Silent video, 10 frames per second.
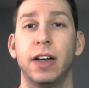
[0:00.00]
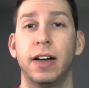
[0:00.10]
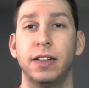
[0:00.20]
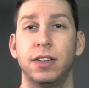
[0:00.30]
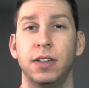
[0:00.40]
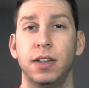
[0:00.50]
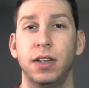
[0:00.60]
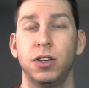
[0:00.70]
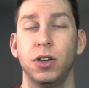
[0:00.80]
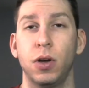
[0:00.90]

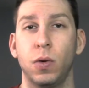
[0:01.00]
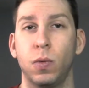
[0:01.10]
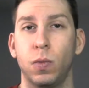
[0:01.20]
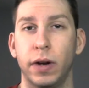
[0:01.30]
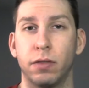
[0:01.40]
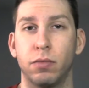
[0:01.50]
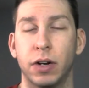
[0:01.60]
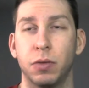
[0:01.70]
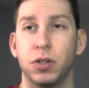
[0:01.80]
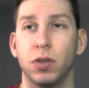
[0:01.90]
scene where
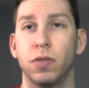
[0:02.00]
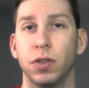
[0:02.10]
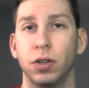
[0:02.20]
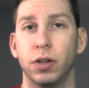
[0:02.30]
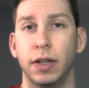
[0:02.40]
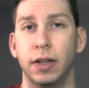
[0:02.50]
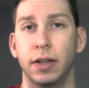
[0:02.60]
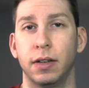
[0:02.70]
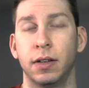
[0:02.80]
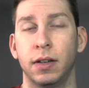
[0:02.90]
Rick was
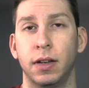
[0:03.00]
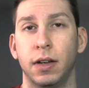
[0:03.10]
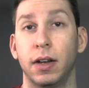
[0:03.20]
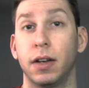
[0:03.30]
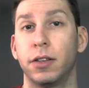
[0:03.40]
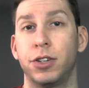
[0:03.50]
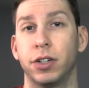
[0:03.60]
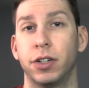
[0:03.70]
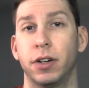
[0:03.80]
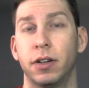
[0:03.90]
overlooking the
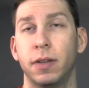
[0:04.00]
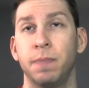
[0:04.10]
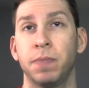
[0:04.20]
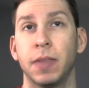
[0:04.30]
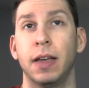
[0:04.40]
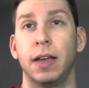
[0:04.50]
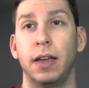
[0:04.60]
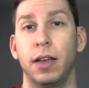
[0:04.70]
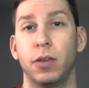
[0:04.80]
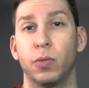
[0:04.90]
junkyard?
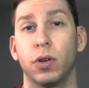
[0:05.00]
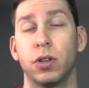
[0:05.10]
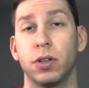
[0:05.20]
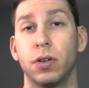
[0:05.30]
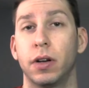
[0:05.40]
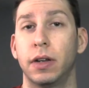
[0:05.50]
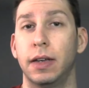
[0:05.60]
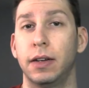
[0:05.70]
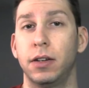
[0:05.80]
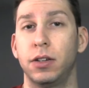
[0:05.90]
And we're also going to
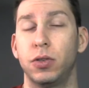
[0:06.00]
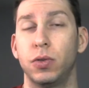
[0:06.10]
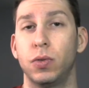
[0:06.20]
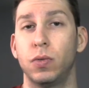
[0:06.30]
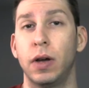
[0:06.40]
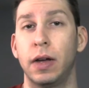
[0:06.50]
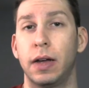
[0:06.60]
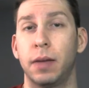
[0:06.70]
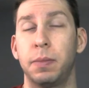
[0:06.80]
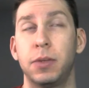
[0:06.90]
get into
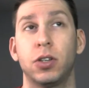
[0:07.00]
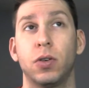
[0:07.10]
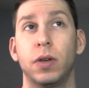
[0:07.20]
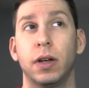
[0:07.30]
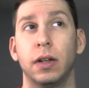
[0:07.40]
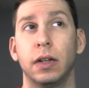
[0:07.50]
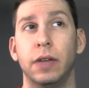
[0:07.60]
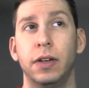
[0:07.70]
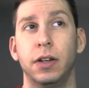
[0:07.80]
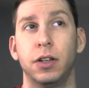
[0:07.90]
episode
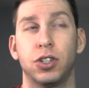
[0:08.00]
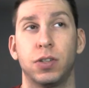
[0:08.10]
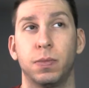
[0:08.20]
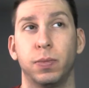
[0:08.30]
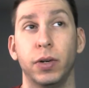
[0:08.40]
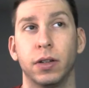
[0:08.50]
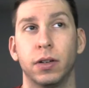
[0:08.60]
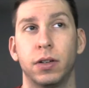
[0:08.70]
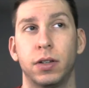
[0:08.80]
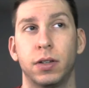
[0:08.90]
11 spoilers.